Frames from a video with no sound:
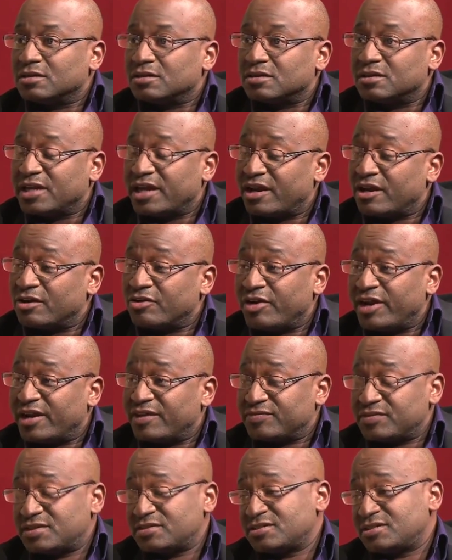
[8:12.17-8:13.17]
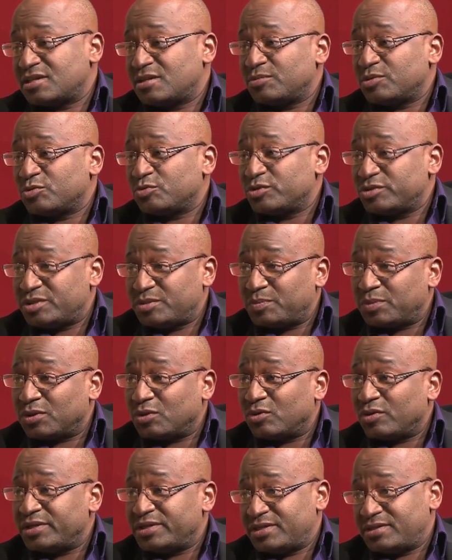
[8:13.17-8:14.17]
the aircraft this summer were
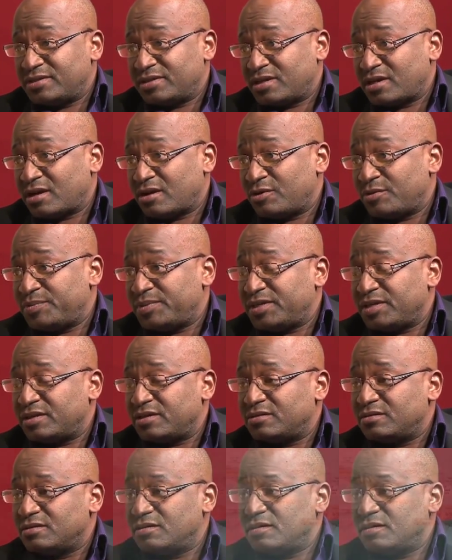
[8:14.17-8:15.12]
deployed in the Caribbean.